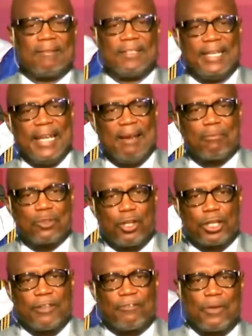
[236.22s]
Today I'm
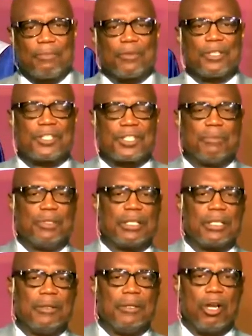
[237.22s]
talking from the
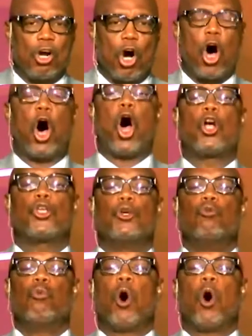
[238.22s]
subject Are You